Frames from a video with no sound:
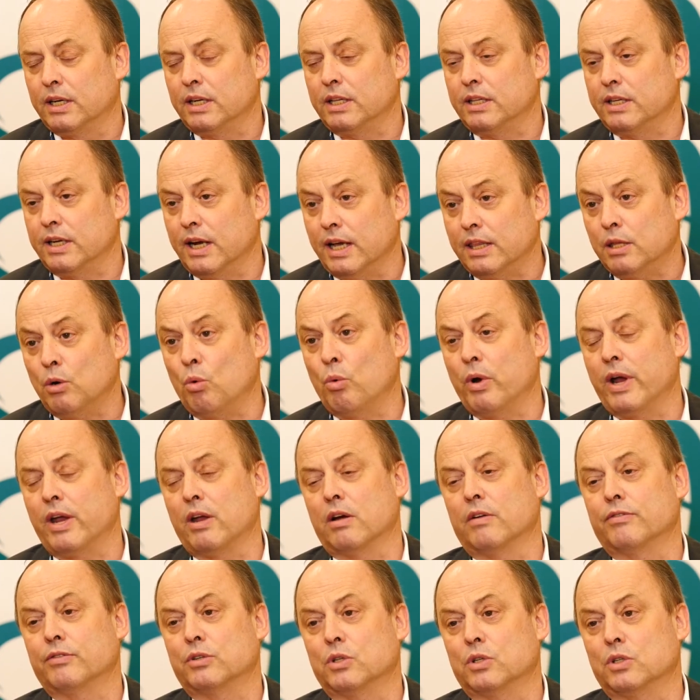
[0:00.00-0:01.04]
The other way,
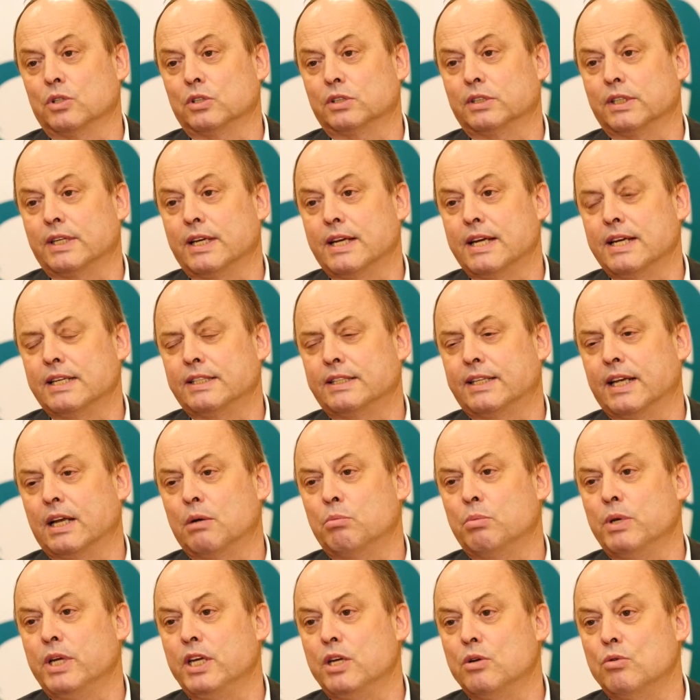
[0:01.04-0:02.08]
of course, is
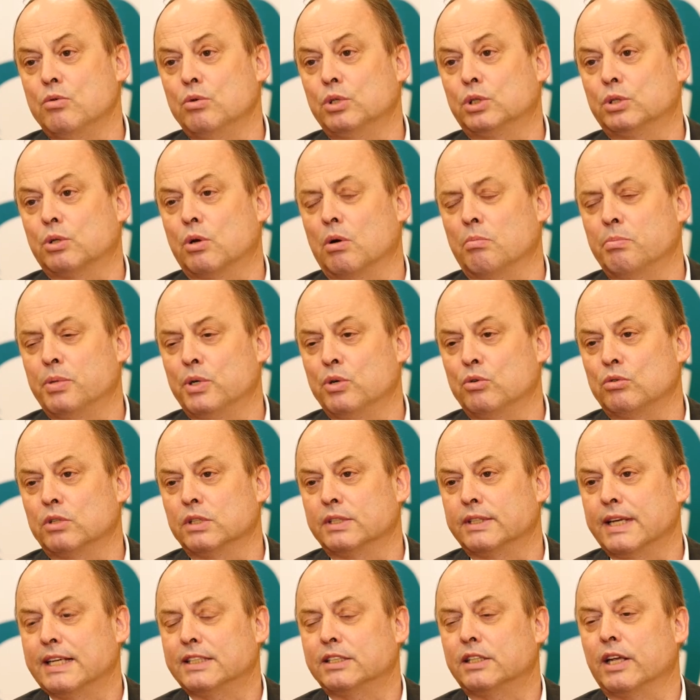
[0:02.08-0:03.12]
that we use
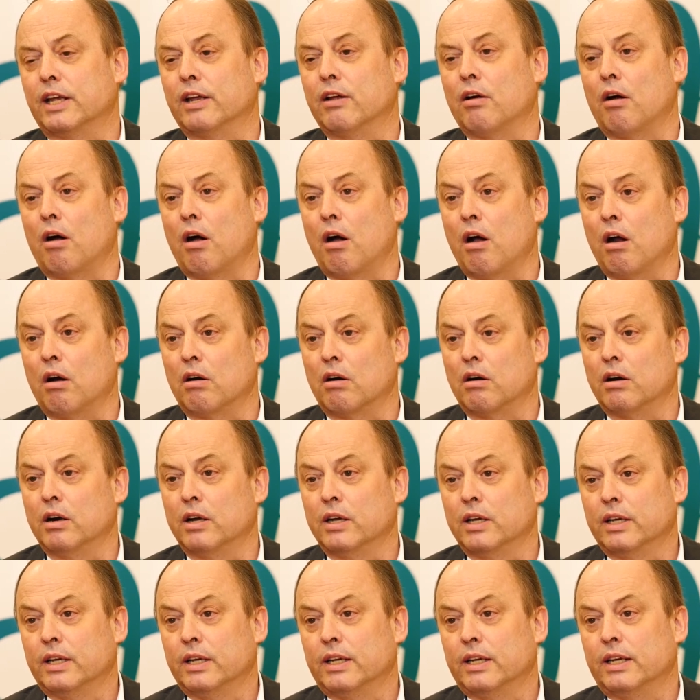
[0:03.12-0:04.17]
computers as they are,
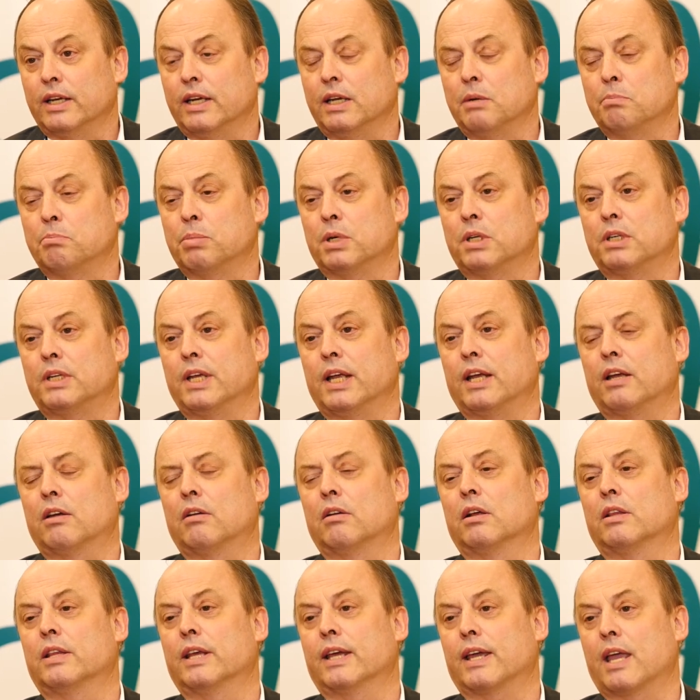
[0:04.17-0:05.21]
in
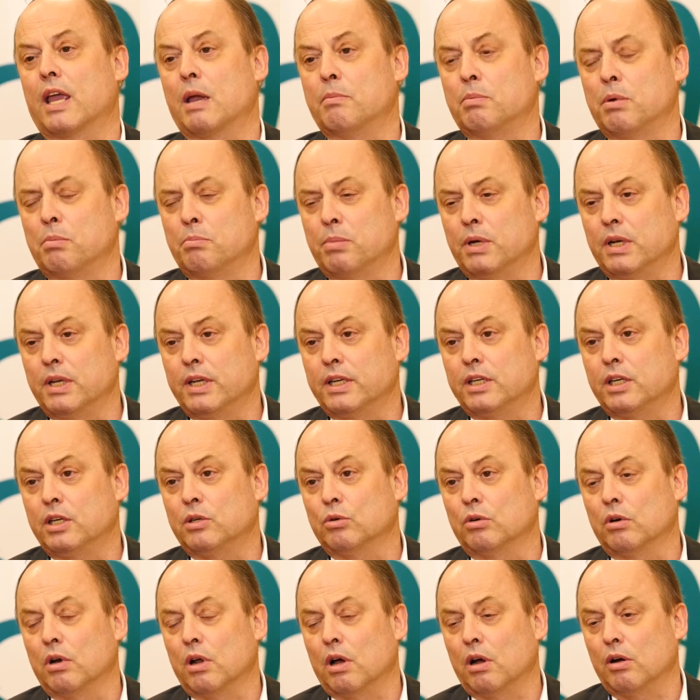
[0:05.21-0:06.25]
particular the capability
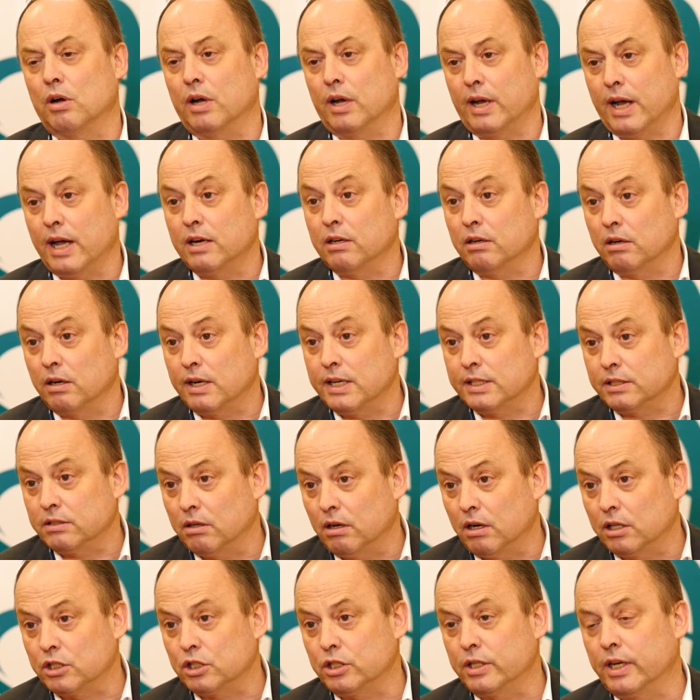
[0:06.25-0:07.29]
to analyze
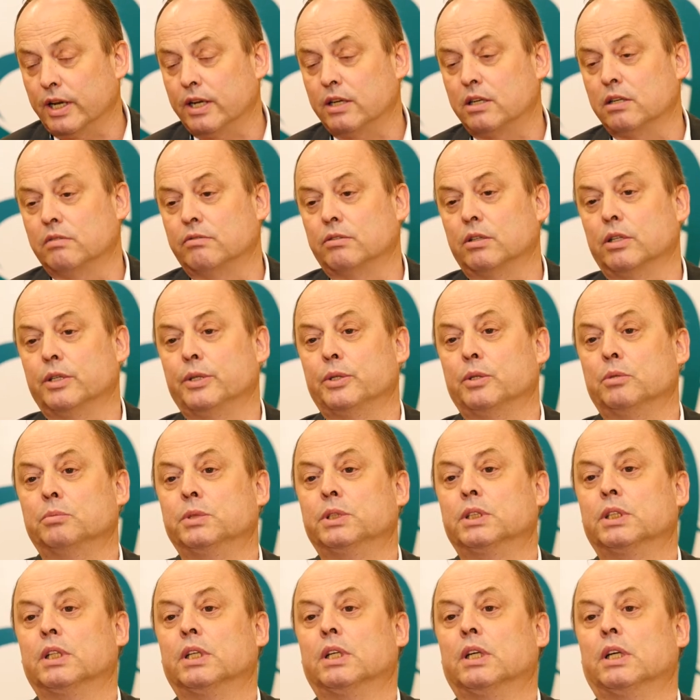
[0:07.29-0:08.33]
large data
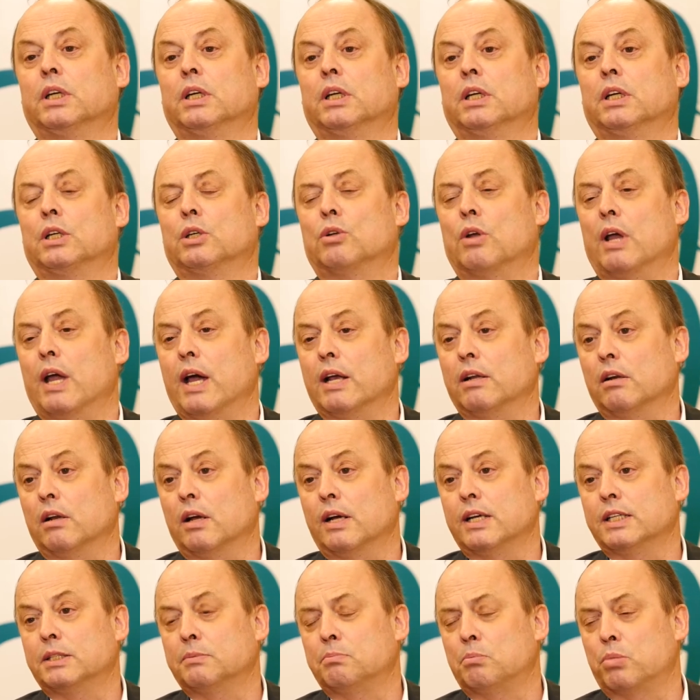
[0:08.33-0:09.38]
volumes, to
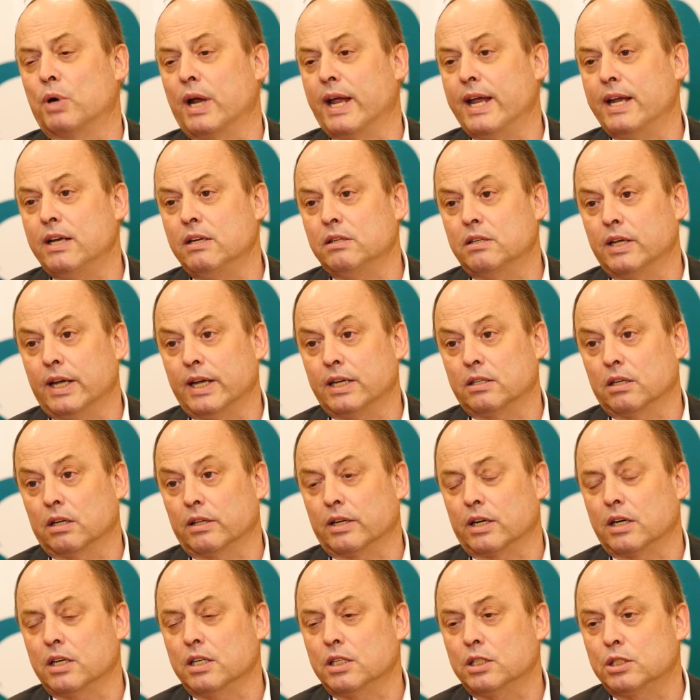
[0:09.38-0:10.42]
analyze brain data.
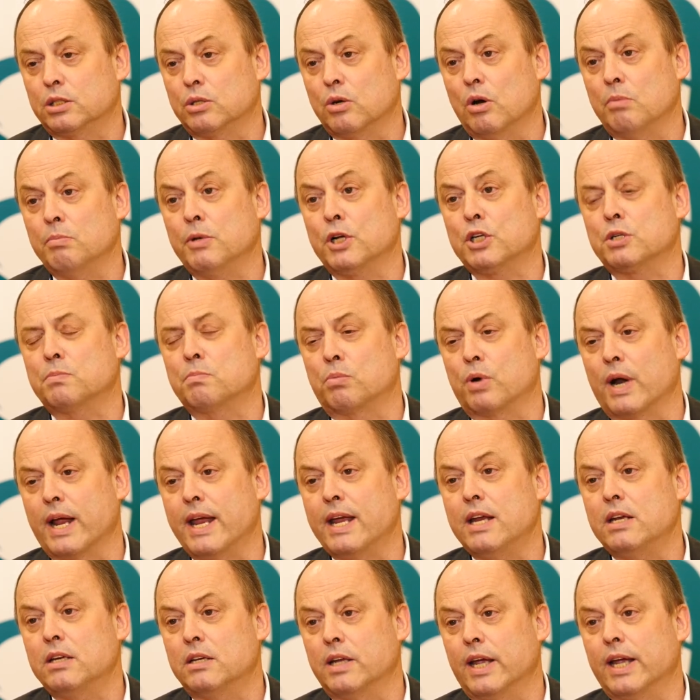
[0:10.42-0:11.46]
There is so much
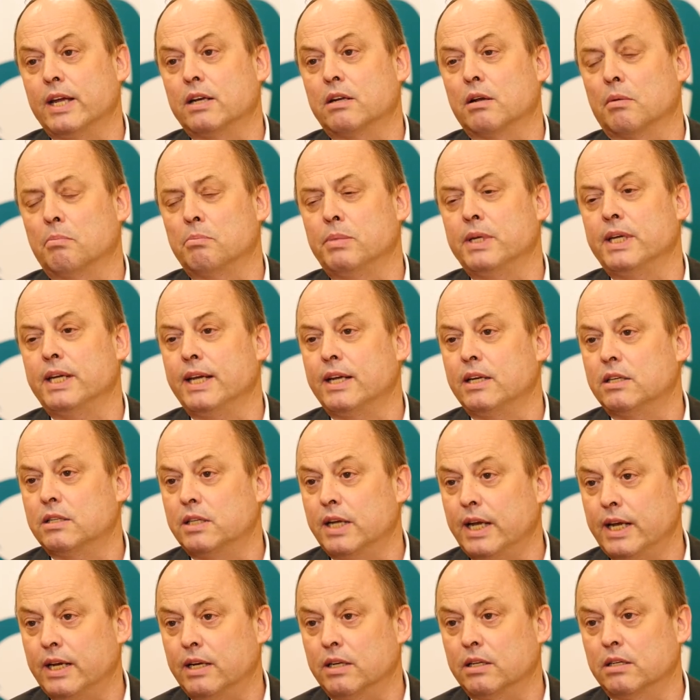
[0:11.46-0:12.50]
brain data being
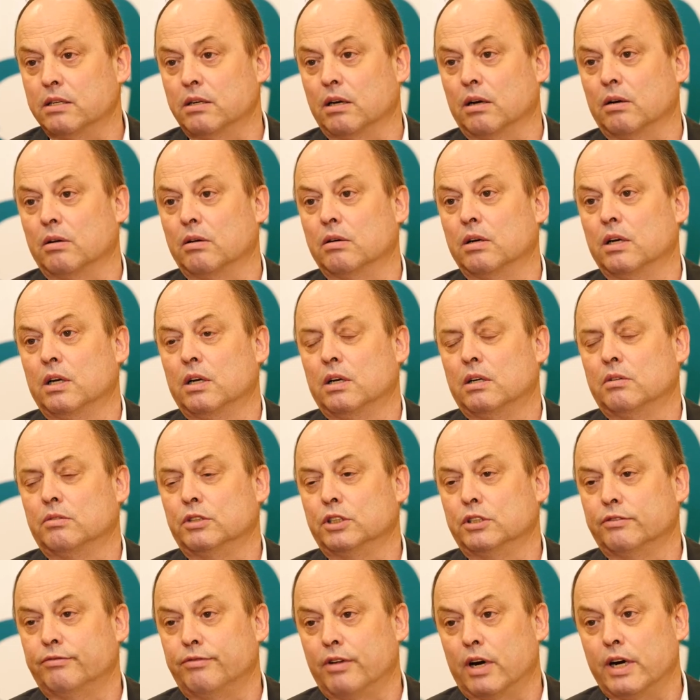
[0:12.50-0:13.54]
taken now
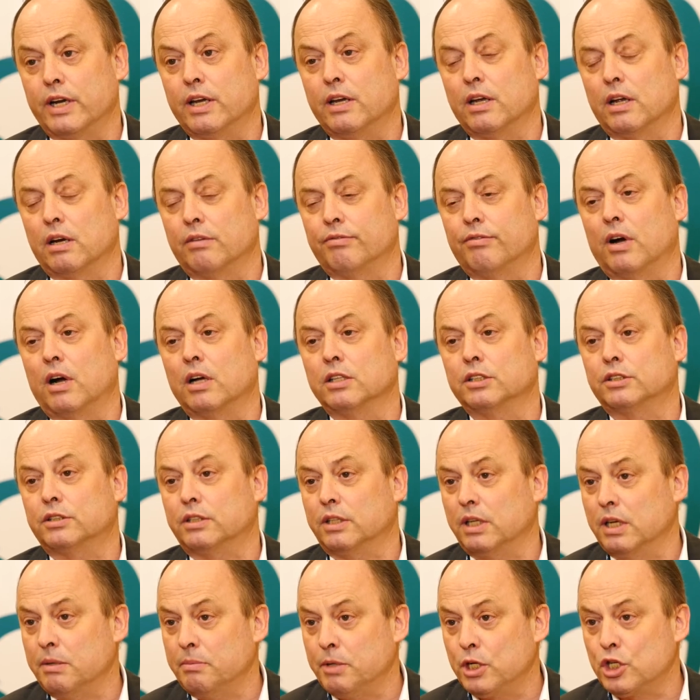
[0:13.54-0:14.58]
with very advanced
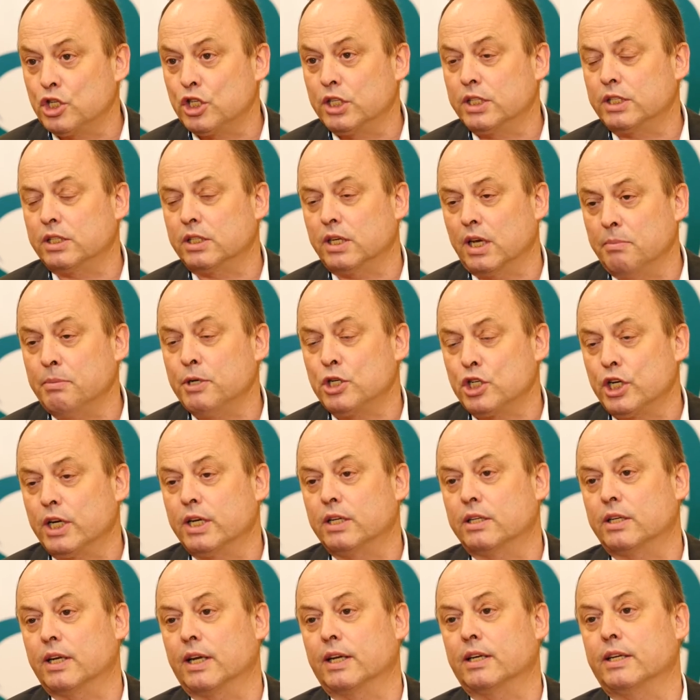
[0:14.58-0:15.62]

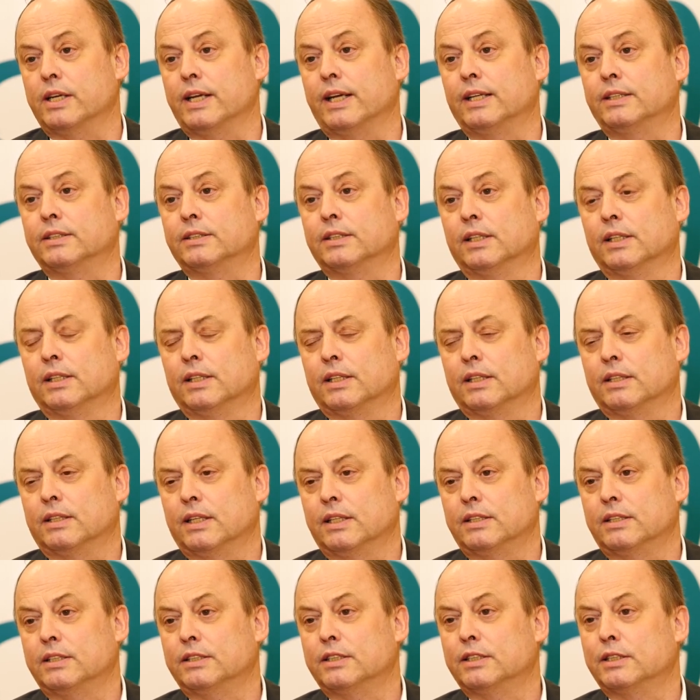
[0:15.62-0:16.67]
imaging techniques
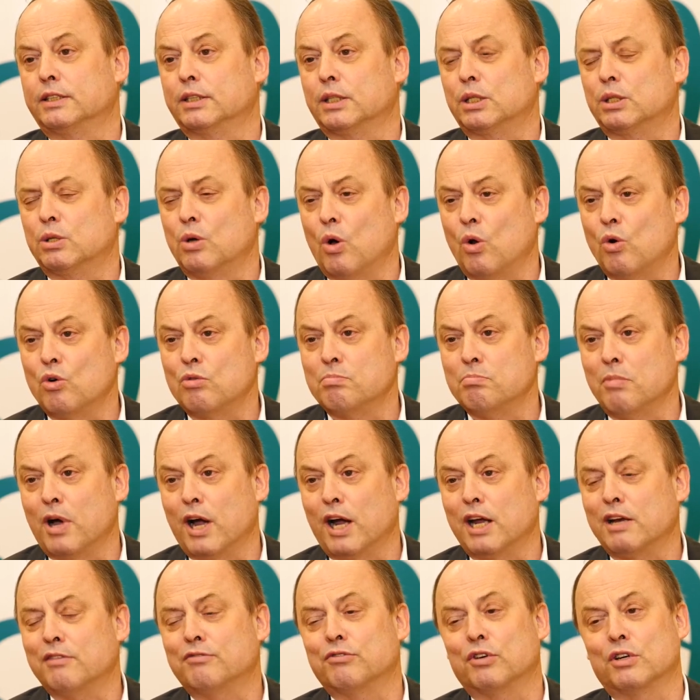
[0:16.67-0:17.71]
that this is a gold
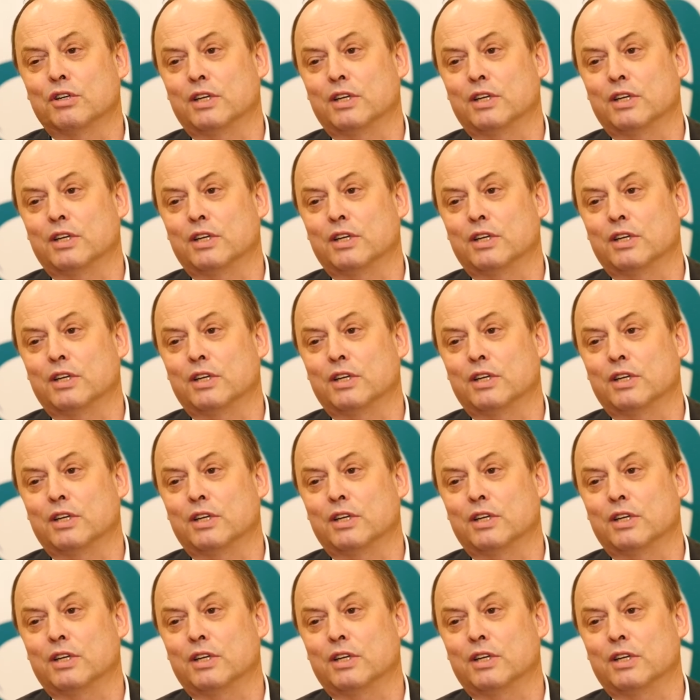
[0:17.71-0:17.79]
mine for